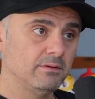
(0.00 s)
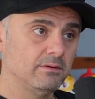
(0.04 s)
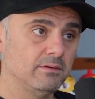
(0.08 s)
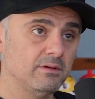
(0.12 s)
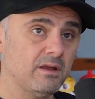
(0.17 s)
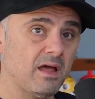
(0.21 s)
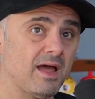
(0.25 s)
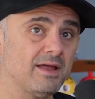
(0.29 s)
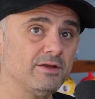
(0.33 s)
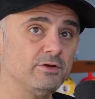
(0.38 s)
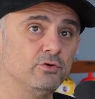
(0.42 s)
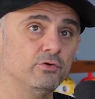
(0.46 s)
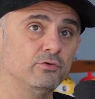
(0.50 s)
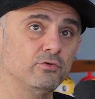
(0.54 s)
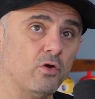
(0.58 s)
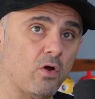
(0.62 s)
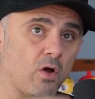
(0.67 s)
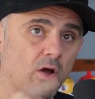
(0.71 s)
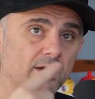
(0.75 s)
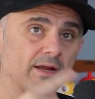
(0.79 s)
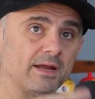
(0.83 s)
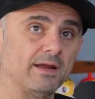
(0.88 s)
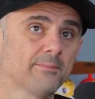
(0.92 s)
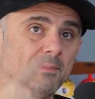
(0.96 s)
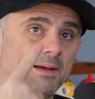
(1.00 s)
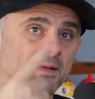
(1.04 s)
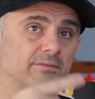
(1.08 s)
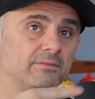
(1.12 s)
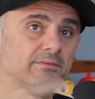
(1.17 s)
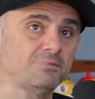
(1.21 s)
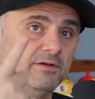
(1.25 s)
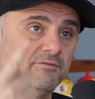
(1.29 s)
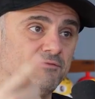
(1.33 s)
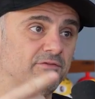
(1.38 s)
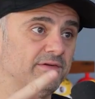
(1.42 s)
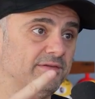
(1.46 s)
not you're talking
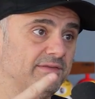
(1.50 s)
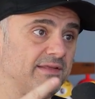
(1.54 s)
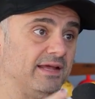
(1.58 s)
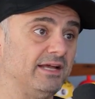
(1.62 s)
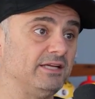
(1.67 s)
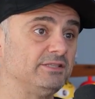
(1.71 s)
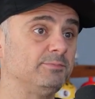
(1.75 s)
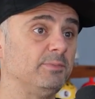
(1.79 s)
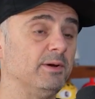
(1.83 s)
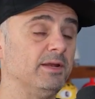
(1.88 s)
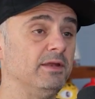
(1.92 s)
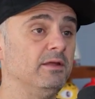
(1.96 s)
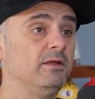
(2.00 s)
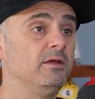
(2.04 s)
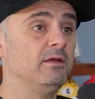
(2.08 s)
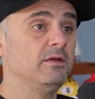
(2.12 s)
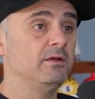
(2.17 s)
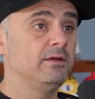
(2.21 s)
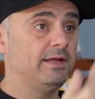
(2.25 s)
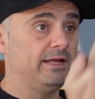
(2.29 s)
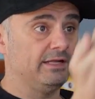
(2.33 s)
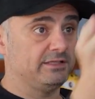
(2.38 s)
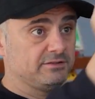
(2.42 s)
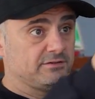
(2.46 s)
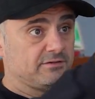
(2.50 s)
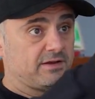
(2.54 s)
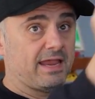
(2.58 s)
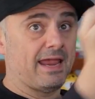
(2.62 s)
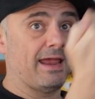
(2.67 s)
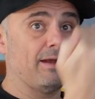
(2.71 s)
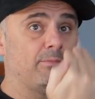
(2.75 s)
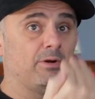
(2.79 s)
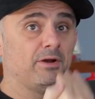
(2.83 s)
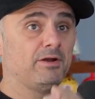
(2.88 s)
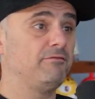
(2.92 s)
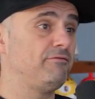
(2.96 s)
about different things, but it's
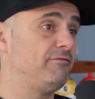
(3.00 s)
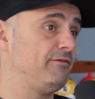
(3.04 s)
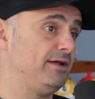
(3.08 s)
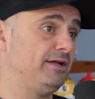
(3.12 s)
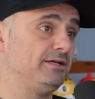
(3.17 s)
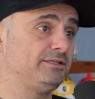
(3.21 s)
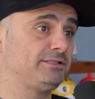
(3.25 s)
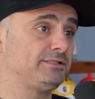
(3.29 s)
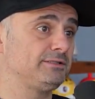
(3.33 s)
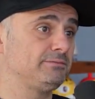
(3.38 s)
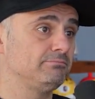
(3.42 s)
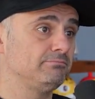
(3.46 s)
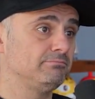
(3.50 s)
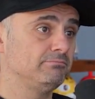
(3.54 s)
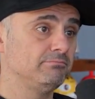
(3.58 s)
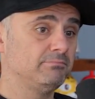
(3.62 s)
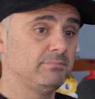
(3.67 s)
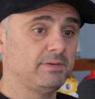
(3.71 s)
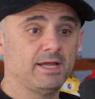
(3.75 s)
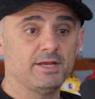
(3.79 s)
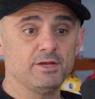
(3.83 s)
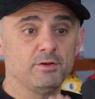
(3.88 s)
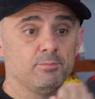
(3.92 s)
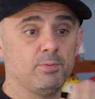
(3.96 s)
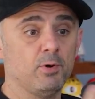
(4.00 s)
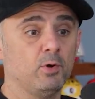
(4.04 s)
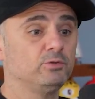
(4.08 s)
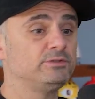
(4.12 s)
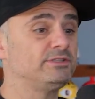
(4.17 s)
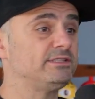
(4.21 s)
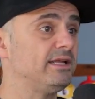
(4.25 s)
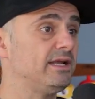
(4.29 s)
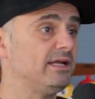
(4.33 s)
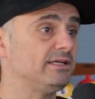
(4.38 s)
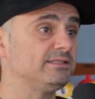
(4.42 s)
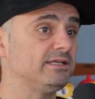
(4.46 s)
camera to face, and you
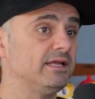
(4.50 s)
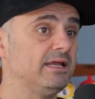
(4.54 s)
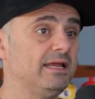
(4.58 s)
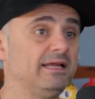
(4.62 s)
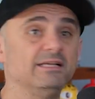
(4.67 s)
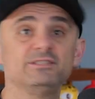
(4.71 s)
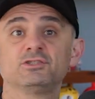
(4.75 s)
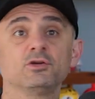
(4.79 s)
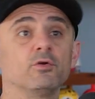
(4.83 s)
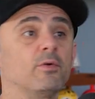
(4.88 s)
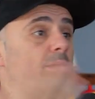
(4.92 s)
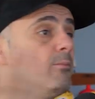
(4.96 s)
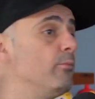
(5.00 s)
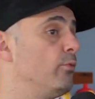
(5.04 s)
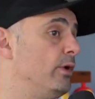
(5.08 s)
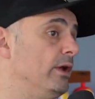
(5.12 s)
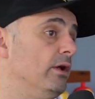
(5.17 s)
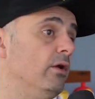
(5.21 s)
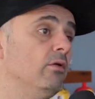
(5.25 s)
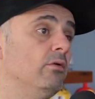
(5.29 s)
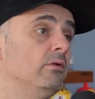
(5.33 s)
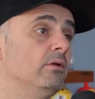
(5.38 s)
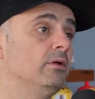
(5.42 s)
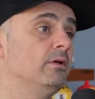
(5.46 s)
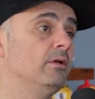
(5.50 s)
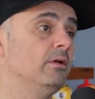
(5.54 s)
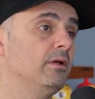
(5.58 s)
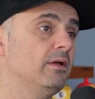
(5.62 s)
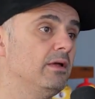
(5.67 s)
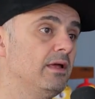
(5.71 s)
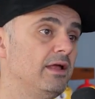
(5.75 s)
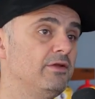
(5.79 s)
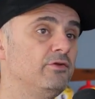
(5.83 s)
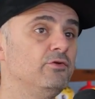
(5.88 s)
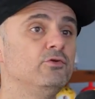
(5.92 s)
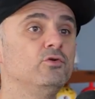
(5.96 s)
post it as an Instagram reel,
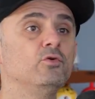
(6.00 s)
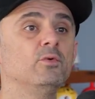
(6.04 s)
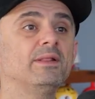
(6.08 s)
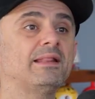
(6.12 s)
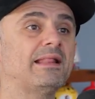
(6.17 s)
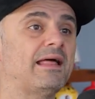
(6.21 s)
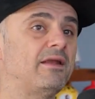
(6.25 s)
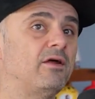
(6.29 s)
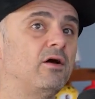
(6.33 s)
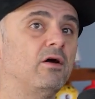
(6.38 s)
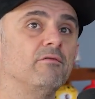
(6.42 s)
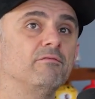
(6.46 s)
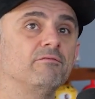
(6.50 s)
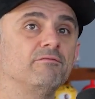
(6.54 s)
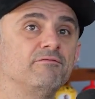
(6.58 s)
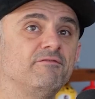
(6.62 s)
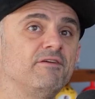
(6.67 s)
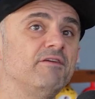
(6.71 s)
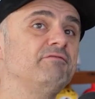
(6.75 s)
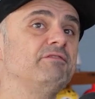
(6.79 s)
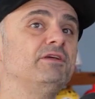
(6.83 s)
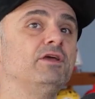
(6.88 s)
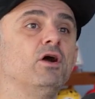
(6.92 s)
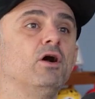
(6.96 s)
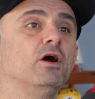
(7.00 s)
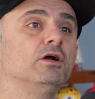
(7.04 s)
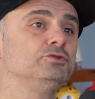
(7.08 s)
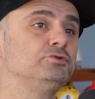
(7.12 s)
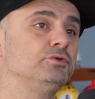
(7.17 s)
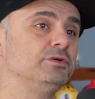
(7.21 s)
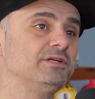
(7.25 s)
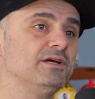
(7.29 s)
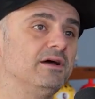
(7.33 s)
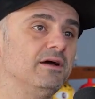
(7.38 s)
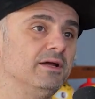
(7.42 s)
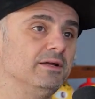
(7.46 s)
and you're doing that 50,
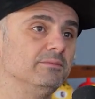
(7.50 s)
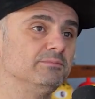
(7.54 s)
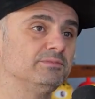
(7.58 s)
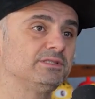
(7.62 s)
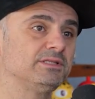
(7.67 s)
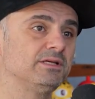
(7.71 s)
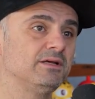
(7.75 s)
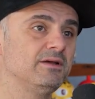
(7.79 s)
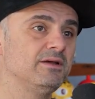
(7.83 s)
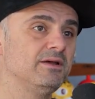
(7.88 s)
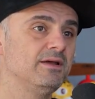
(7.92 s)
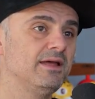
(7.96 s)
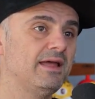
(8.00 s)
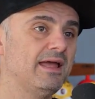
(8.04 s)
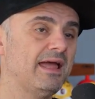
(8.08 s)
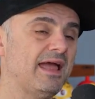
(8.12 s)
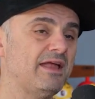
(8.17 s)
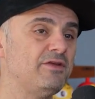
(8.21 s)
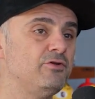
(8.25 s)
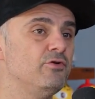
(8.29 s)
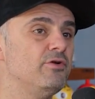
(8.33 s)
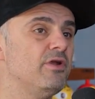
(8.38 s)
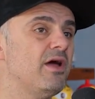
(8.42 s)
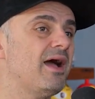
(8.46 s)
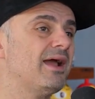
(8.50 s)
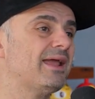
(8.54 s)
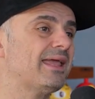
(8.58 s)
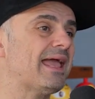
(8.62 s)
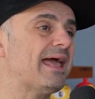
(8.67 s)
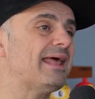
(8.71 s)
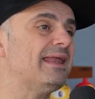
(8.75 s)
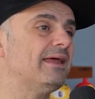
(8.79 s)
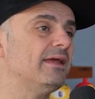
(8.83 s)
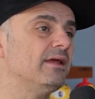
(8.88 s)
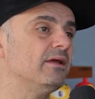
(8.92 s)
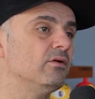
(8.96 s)
100 times, and you're not
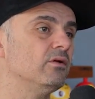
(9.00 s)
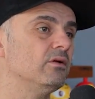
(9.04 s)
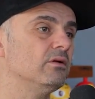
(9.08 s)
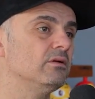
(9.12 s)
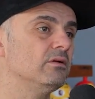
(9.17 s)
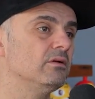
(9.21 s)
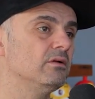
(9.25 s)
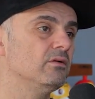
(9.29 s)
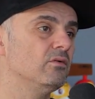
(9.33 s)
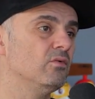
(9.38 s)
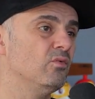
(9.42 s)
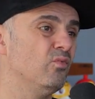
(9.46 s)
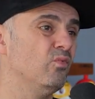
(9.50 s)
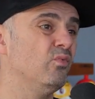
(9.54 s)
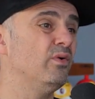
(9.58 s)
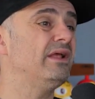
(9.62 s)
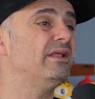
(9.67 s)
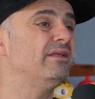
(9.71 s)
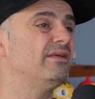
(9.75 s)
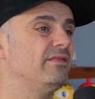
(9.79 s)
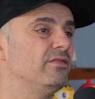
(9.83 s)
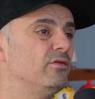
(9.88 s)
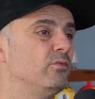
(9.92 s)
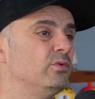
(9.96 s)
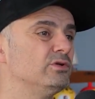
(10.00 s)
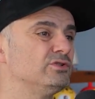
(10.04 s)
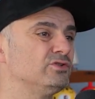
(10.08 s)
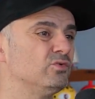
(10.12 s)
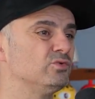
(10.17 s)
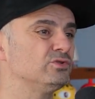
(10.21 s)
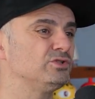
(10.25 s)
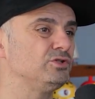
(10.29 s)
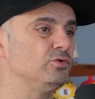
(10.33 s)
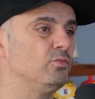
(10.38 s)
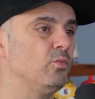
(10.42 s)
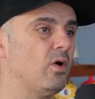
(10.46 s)
getting really the
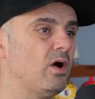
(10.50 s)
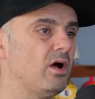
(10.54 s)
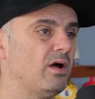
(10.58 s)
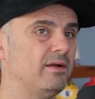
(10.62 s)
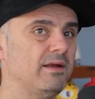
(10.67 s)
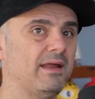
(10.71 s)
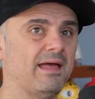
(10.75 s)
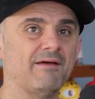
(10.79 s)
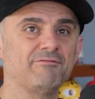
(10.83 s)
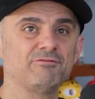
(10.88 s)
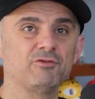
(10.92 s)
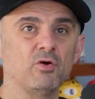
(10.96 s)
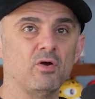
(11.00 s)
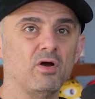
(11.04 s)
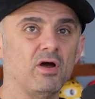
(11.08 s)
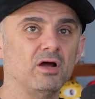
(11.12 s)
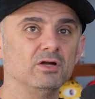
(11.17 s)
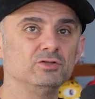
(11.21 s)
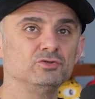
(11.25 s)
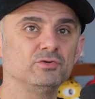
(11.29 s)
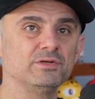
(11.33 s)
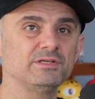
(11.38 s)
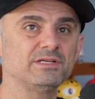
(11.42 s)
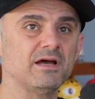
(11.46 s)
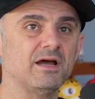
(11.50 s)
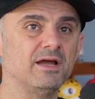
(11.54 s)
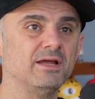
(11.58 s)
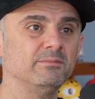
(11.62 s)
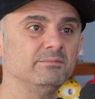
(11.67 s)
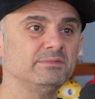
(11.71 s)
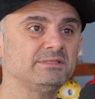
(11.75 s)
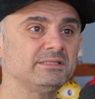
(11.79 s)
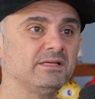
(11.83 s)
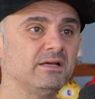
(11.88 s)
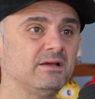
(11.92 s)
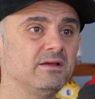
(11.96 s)
results you want after 100
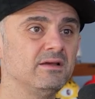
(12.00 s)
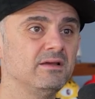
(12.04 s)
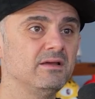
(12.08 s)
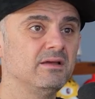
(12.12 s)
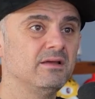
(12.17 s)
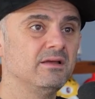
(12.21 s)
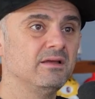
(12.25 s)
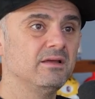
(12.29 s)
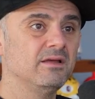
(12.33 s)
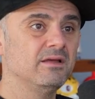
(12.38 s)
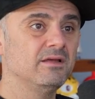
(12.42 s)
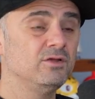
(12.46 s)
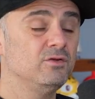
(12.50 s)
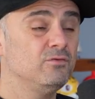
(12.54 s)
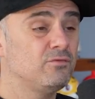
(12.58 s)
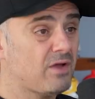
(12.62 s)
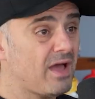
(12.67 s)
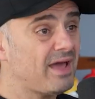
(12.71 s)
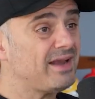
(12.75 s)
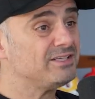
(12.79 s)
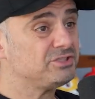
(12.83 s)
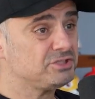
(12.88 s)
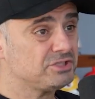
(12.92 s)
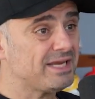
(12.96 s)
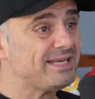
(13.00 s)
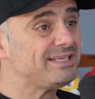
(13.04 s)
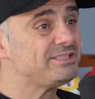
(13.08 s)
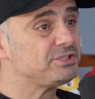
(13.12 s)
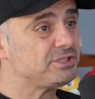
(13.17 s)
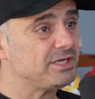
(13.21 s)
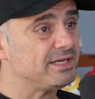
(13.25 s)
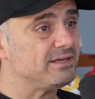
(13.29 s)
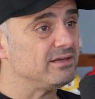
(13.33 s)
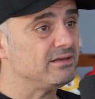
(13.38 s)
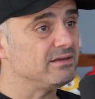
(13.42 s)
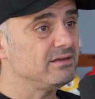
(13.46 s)
times, you've got to
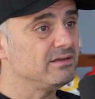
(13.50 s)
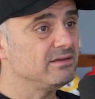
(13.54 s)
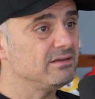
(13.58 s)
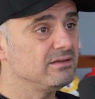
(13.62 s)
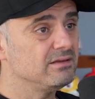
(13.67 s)
change it.